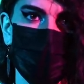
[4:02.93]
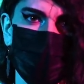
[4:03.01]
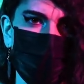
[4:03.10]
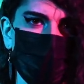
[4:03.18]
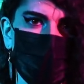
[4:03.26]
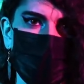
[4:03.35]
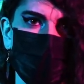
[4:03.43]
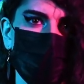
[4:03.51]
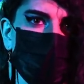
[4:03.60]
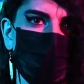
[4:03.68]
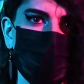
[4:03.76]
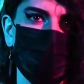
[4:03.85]
you don't want to
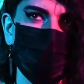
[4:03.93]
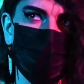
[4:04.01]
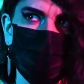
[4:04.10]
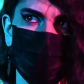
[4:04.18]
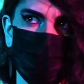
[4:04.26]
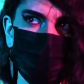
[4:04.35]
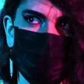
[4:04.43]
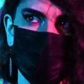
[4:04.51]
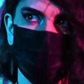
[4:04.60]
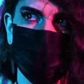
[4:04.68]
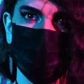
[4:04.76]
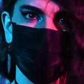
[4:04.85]
leave your home
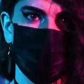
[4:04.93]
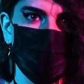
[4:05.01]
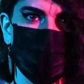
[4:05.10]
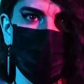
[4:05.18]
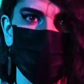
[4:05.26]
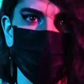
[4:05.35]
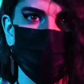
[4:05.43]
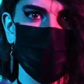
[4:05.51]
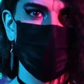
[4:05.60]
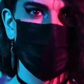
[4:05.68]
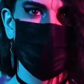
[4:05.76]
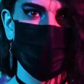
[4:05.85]
looking like some
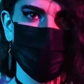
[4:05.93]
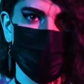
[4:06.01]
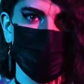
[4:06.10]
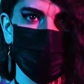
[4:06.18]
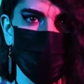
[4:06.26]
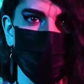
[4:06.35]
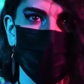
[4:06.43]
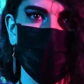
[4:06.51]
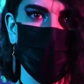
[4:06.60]
weird super soldier.